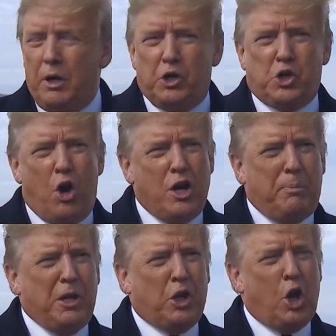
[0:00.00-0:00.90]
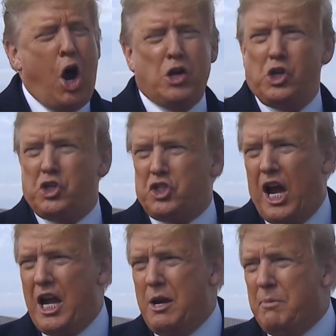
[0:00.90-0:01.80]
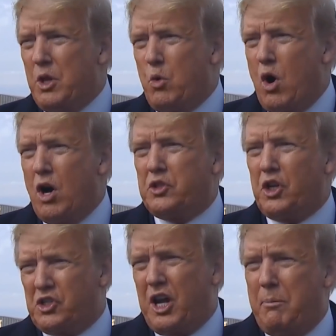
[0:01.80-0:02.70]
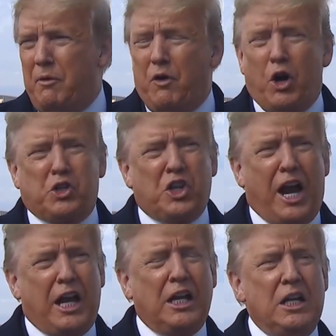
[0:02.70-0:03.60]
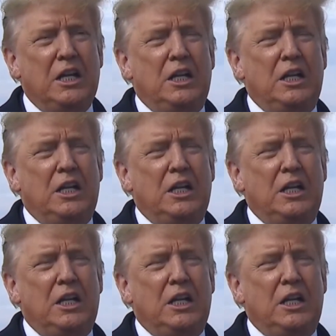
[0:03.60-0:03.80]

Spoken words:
but it's going to be the largest stadium in the world. So it's going to be very exciting.